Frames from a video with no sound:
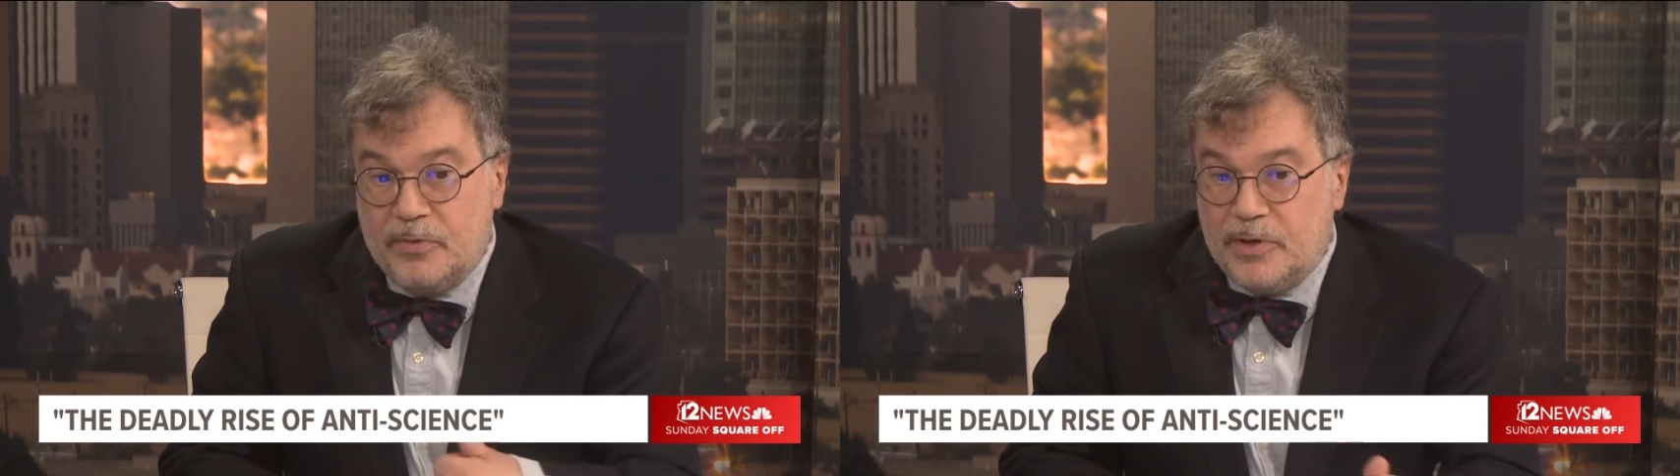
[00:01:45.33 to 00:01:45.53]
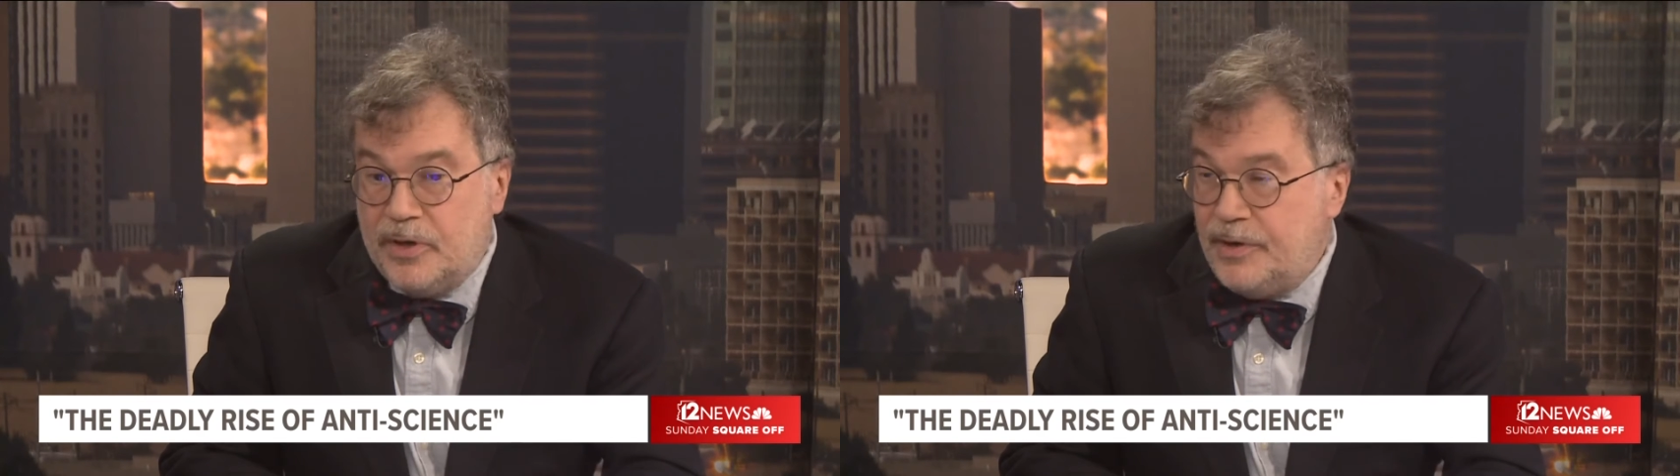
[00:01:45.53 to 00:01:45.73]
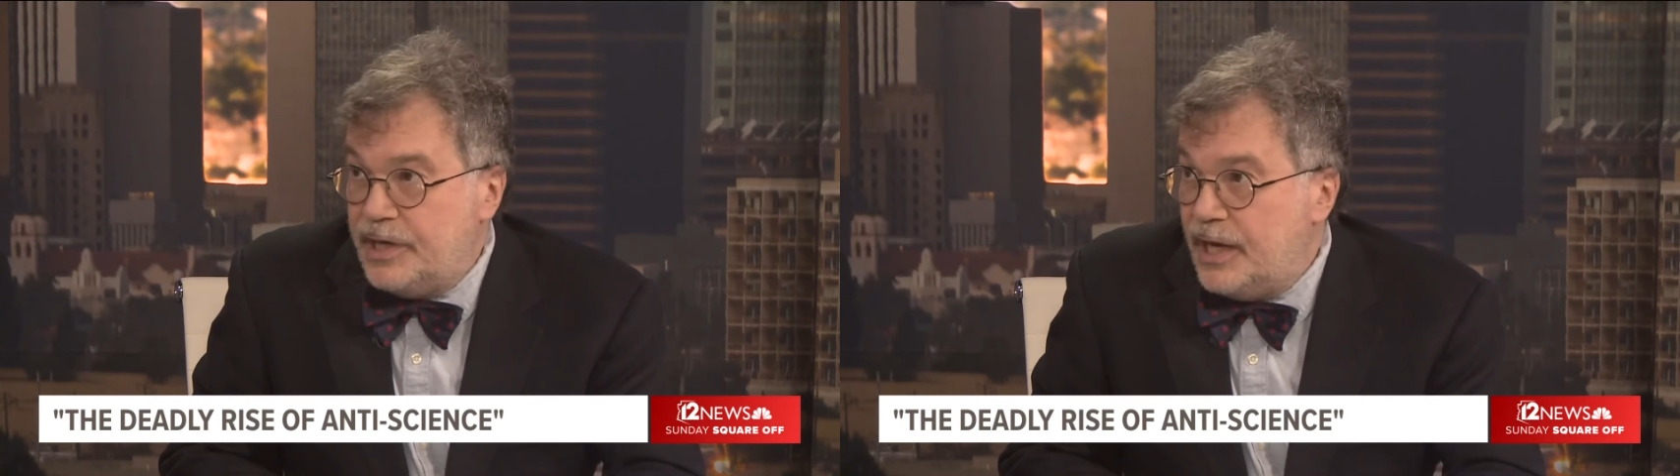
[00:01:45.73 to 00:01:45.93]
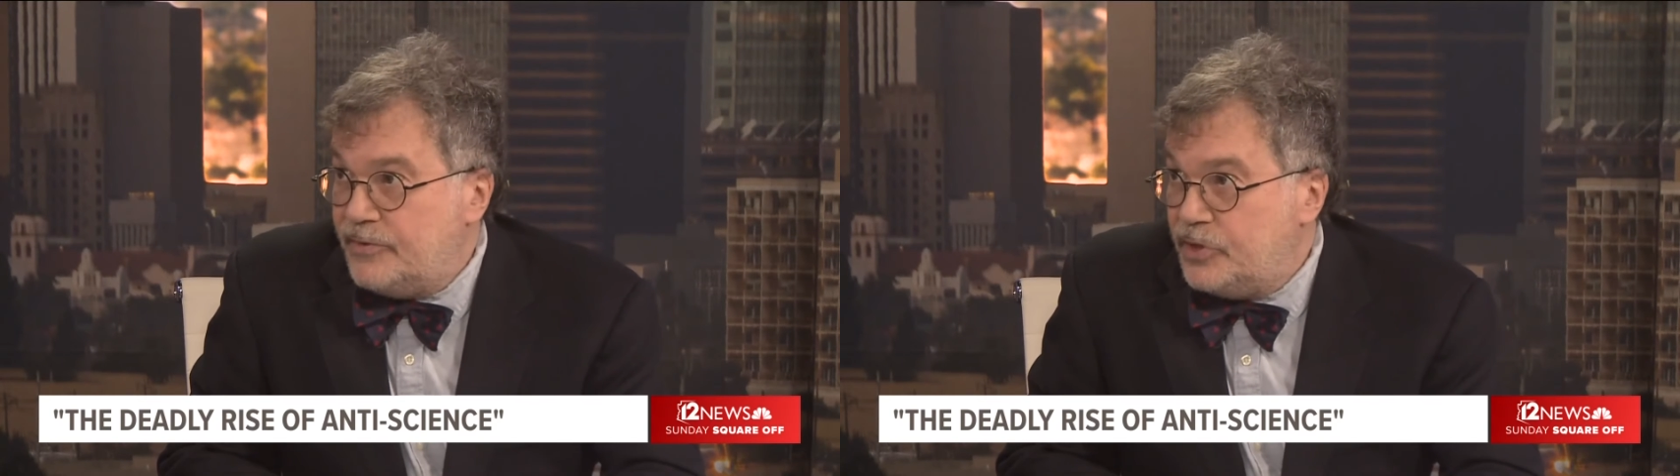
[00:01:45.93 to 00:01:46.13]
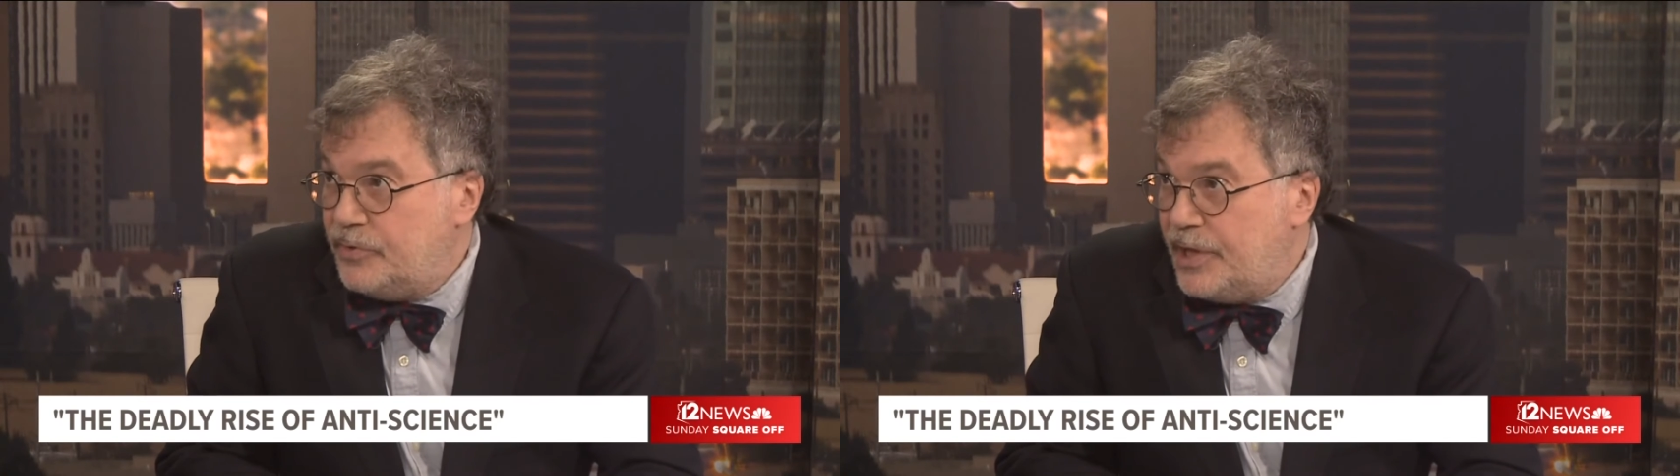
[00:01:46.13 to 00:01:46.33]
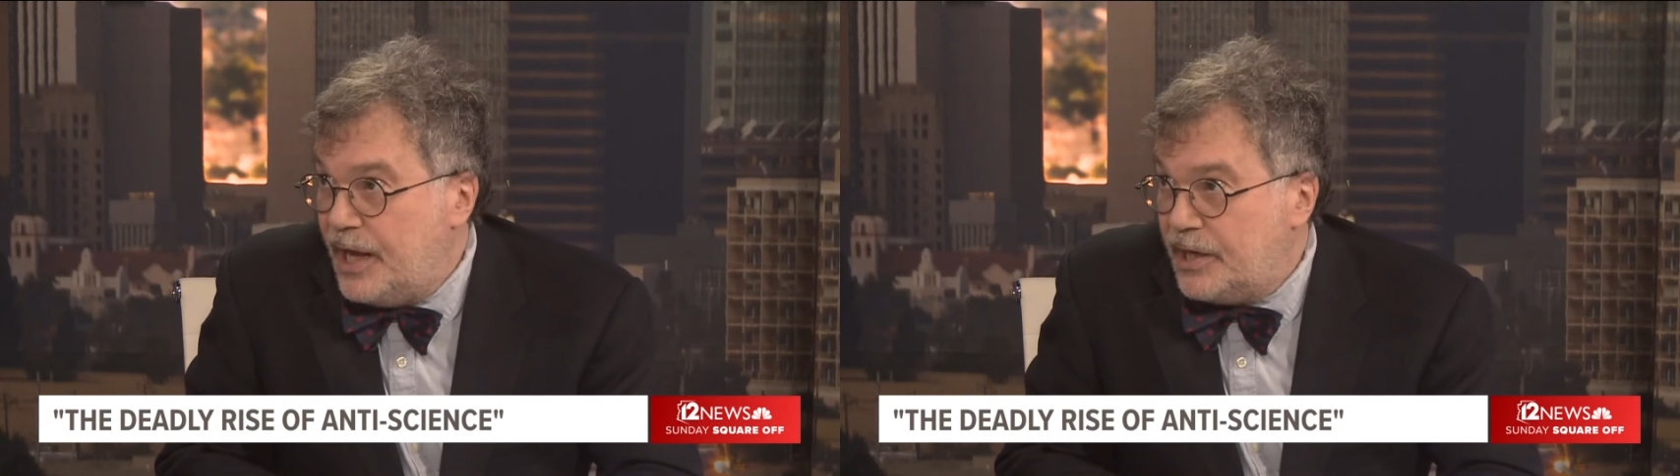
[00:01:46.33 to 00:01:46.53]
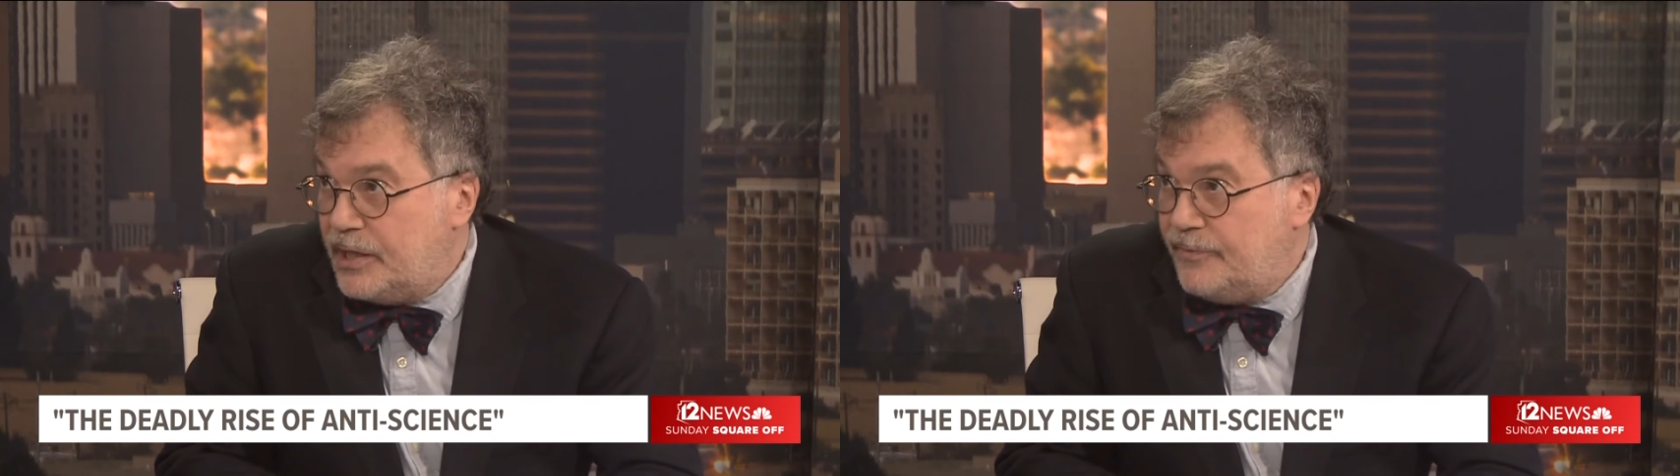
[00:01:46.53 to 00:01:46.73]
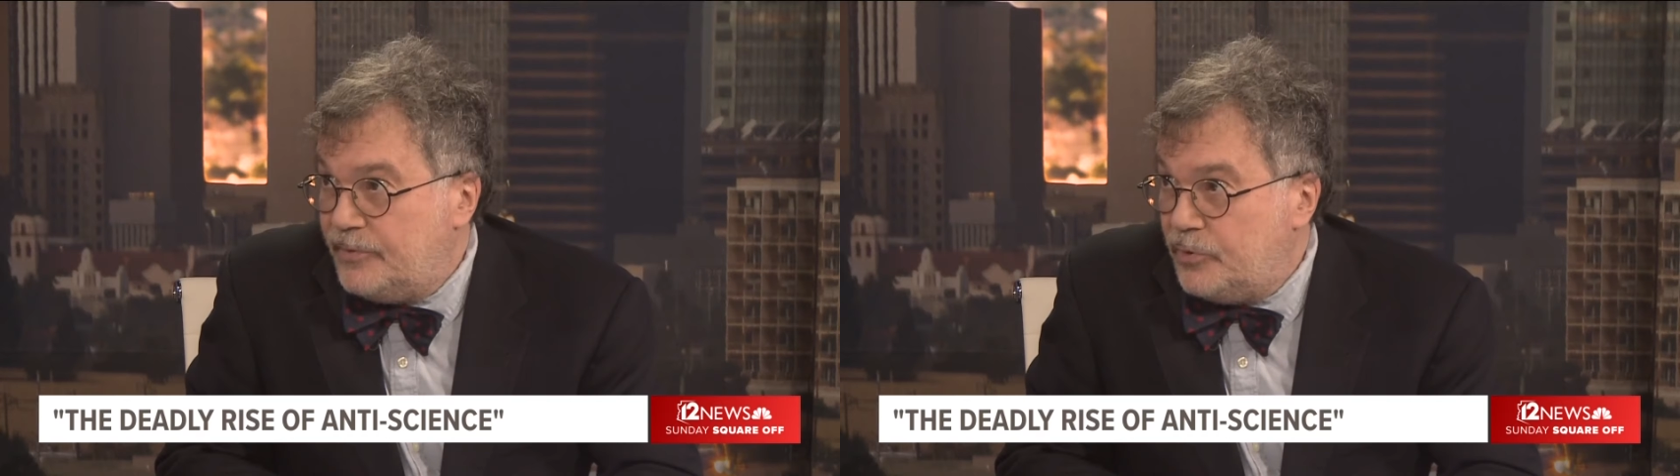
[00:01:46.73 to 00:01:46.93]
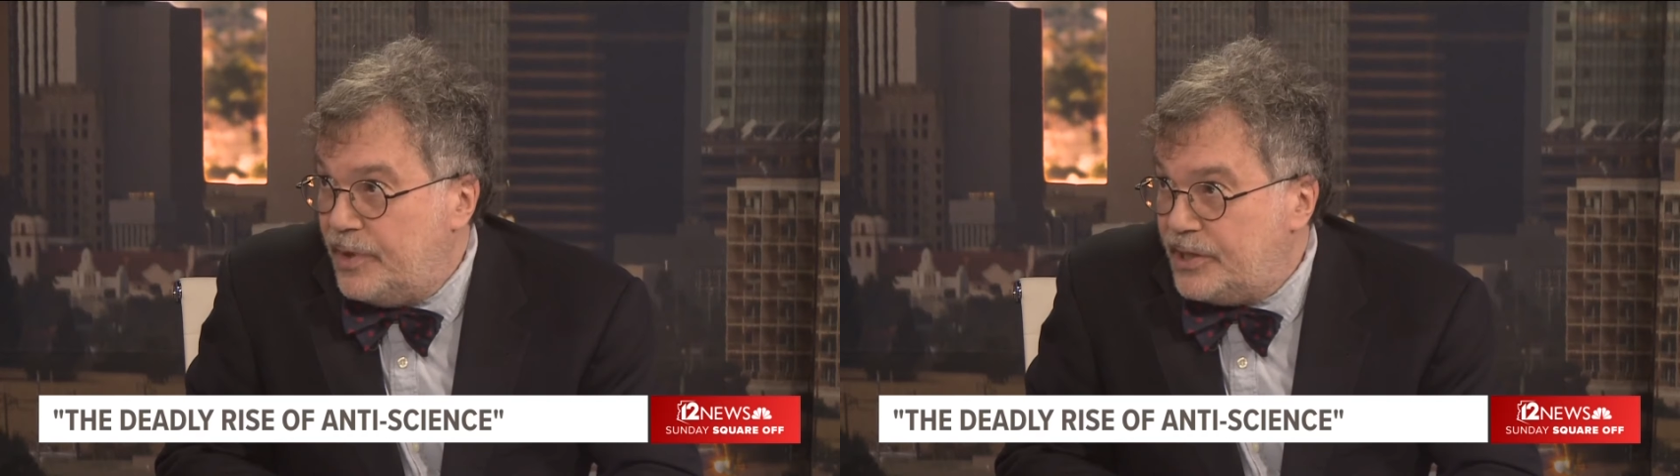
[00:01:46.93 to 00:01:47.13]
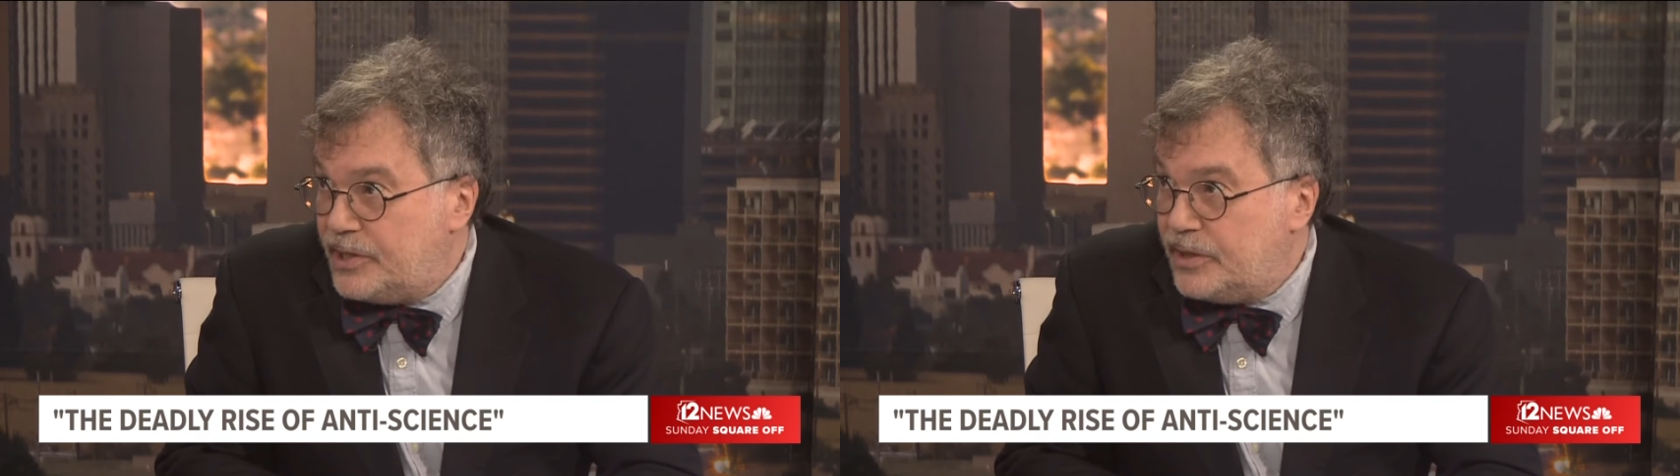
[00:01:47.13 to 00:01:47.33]
We're going to have zoonotic
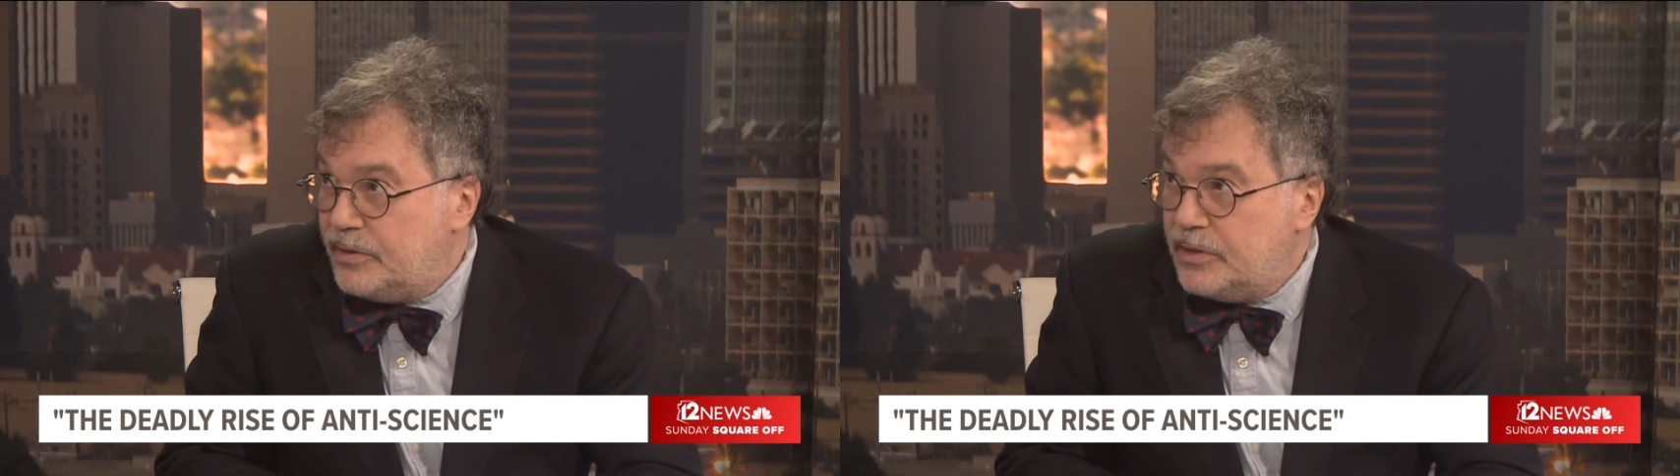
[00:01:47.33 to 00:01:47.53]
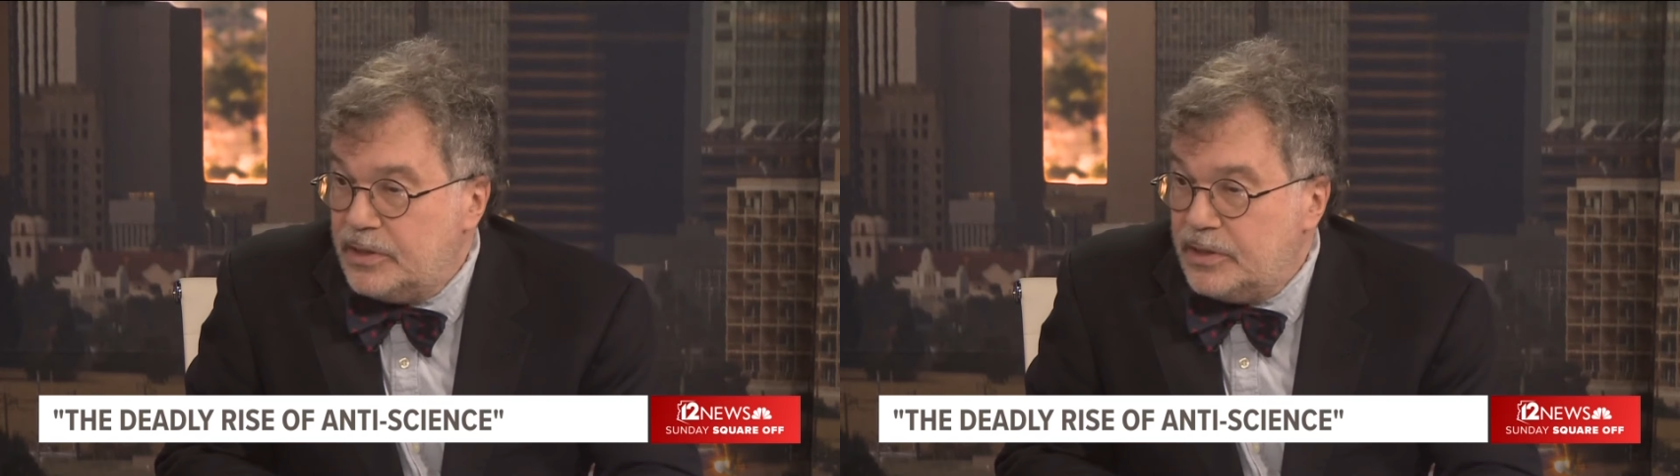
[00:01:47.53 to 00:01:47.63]
influenza